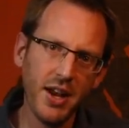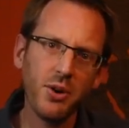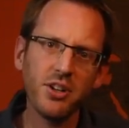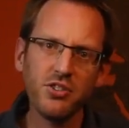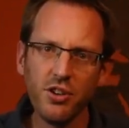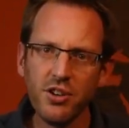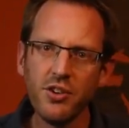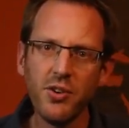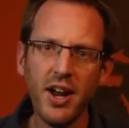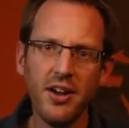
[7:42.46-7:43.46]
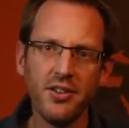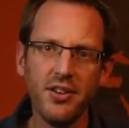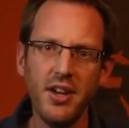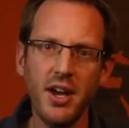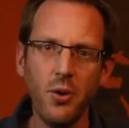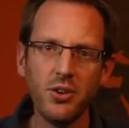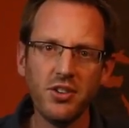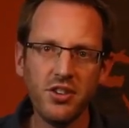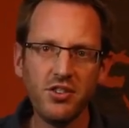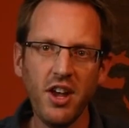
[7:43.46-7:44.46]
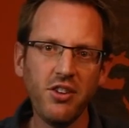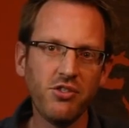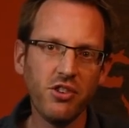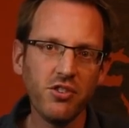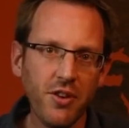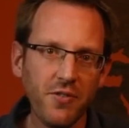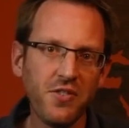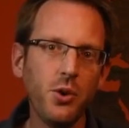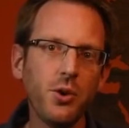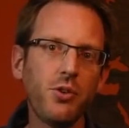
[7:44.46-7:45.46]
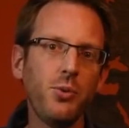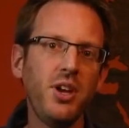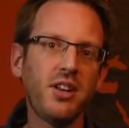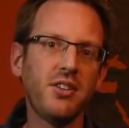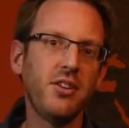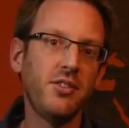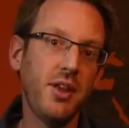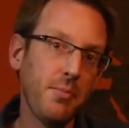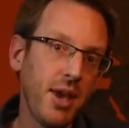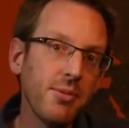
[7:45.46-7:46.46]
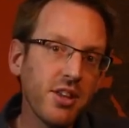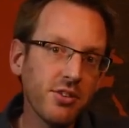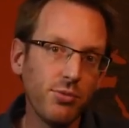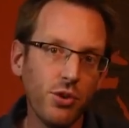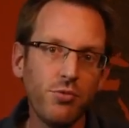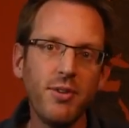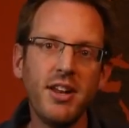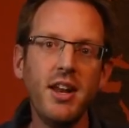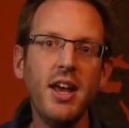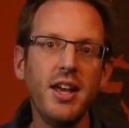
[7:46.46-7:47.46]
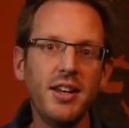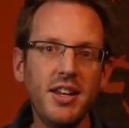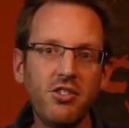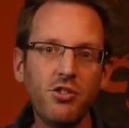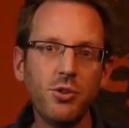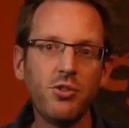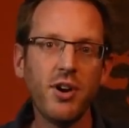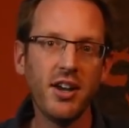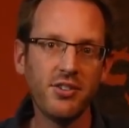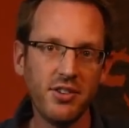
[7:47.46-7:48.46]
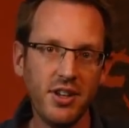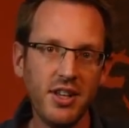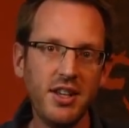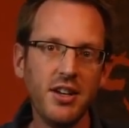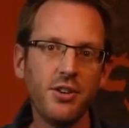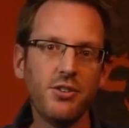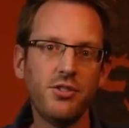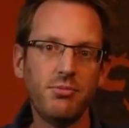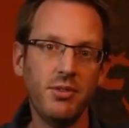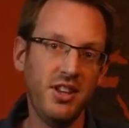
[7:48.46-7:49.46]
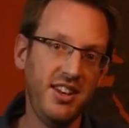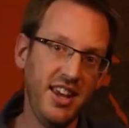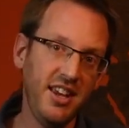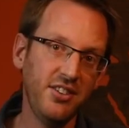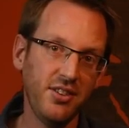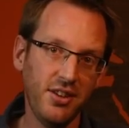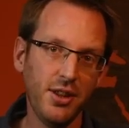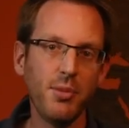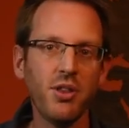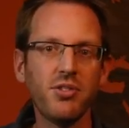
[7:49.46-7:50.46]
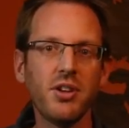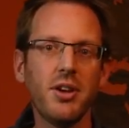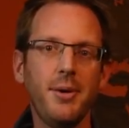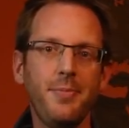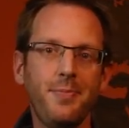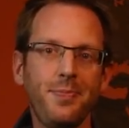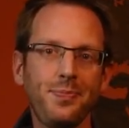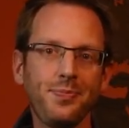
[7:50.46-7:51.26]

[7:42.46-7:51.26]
Then I want to turn it around. I want to suggest just a few of the weaknesses that maybe this movement needs to address in the years, in the days, in the months to come.